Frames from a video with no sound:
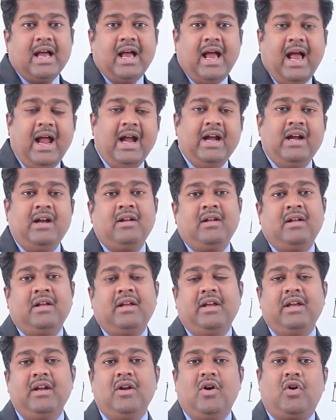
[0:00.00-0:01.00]
And
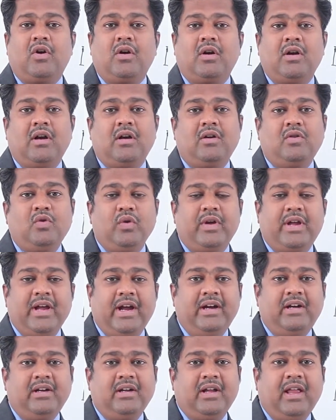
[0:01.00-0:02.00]
in order to
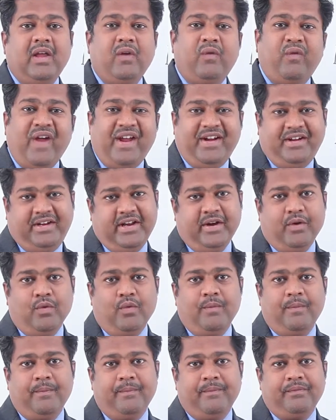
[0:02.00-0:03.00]
get effective,
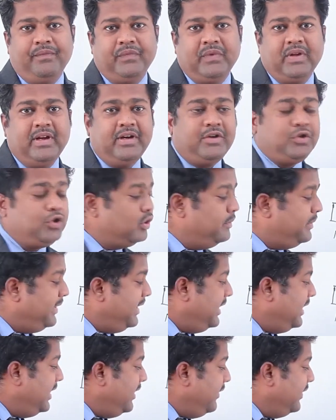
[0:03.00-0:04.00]
it should be
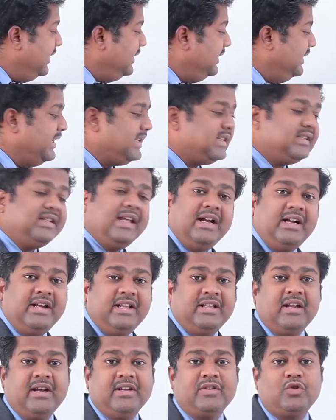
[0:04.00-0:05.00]
even less than
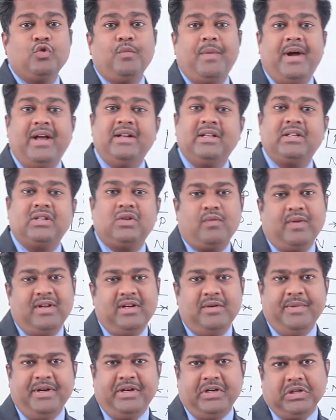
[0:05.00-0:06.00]
10 raised to minus 12
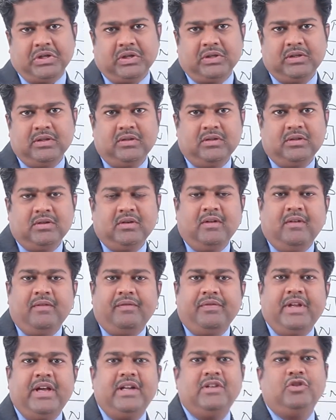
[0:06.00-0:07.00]
meter.
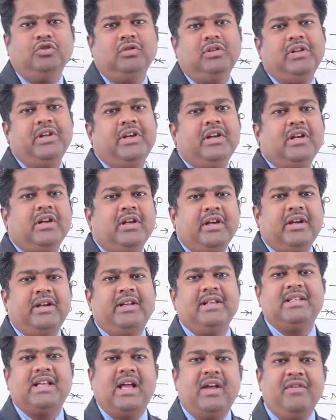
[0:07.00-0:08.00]
Then only it
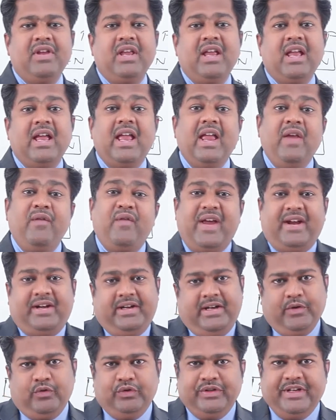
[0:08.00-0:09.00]
is having
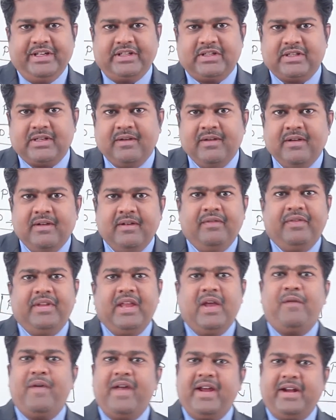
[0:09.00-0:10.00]
effectiveness.
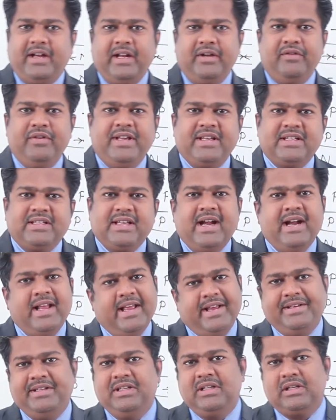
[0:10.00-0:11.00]
Effectiveness and
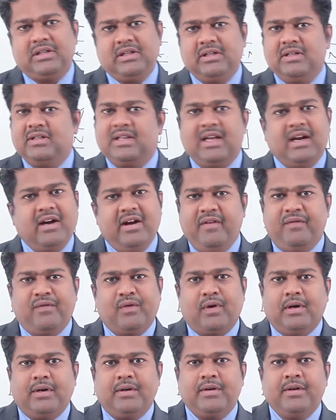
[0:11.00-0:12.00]
existence are
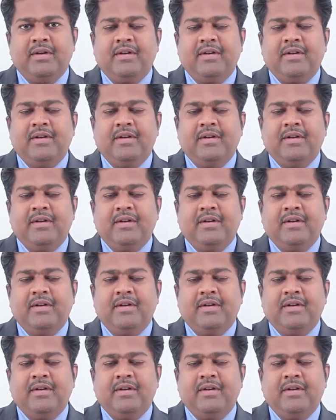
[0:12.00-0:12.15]
different.